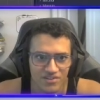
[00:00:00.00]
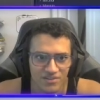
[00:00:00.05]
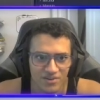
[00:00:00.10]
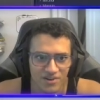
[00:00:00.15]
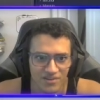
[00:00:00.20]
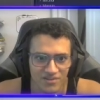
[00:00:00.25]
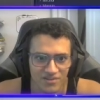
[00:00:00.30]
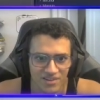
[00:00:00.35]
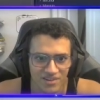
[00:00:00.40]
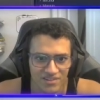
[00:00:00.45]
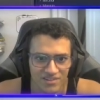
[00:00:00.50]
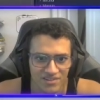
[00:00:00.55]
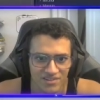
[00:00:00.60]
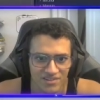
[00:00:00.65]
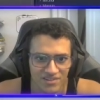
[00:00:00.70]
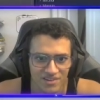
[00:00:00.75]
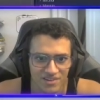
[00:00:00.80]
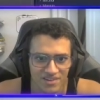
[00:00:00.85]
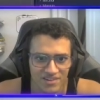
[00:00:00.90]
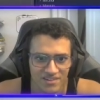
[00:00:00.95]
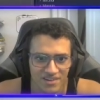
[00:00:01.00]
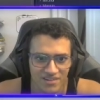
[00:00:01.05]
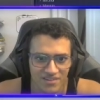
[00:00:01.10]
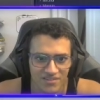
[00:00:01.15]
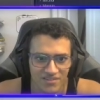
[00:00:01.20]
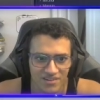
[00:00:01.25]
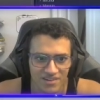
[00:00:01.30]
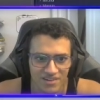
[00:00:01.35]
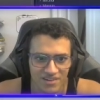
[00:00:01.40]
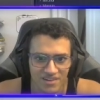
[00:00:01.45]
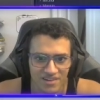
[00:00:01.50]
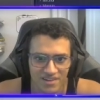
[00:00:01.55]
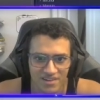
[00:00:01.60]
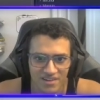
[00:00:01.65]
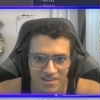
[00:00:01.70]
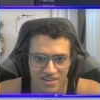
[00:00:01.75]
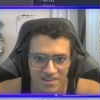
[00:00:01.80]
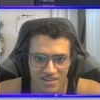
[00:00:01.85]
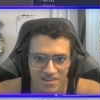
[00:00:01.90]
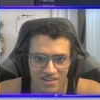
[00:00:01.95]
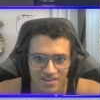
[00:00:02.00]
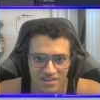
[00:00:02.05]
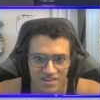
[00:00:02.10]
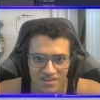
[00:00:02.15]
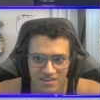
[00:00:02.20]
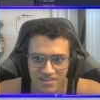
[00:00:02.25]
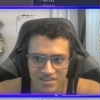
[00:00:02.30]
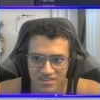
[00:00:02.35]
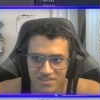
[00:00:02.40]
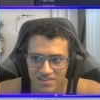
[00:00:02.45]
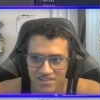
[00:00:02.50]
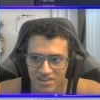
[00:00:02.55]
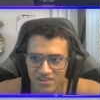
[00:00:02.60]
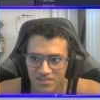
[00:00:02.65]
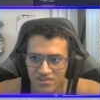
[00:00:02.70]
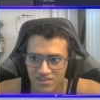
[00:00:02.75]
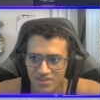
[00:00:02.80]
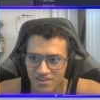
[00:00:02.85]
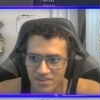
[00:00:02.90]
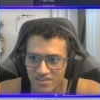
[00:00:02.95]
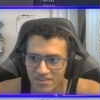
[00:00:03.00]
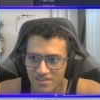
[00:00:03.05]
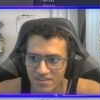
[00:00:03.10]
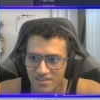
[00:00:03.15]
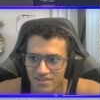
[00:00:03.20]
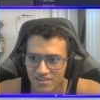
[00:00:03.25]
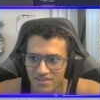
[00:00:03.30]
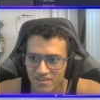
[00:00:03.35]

So what I'm going to do is I'm going to center it.